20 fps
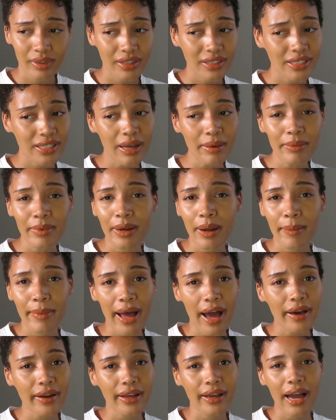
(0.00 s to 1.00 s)
something
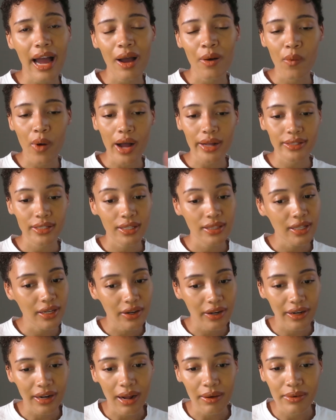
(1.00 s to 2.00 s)
about it, I walked in
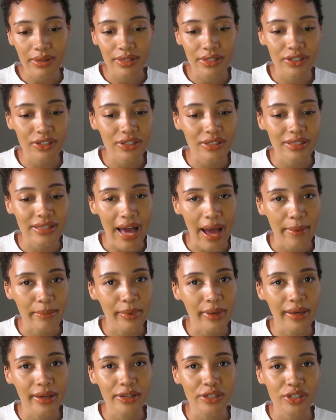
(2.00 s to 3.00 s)
there and I was just that
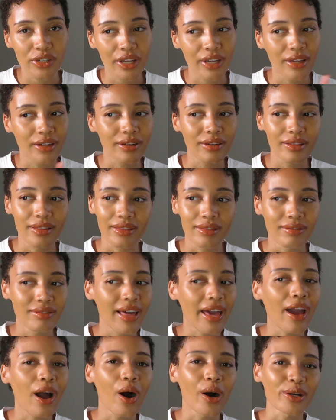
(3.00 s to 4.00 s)
bitch, and
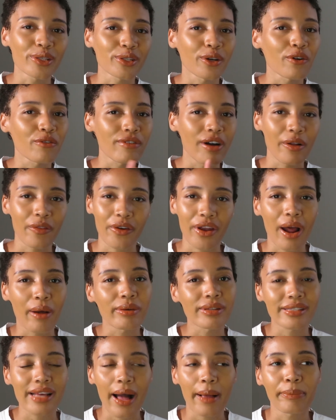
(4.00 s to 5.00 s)
they also felt that I
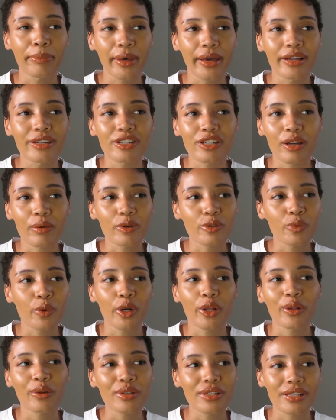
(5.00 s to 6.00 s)
was that bitch. It was one
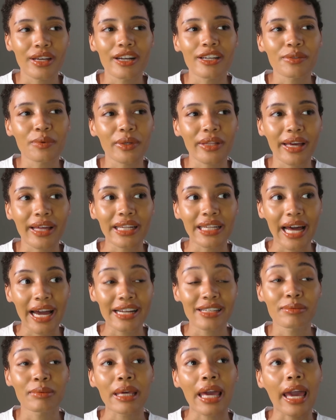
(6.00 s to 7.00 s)
of those things where they
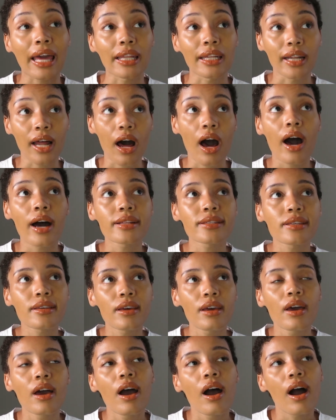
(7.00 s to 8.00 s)
liked me a lot.
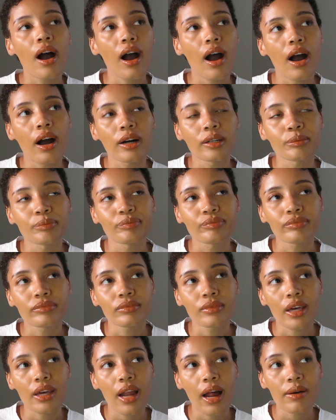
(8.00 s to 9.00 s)

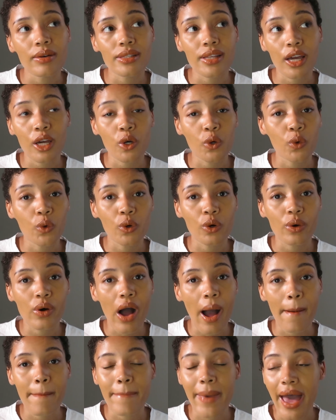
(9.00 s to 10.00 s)
And I was like, cool,
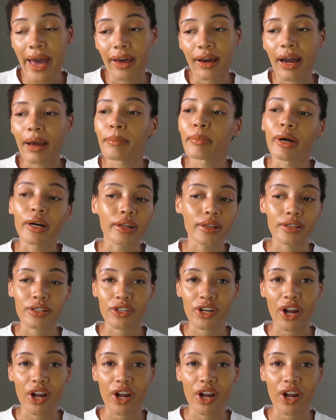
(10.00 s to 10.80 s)
I bet I booked this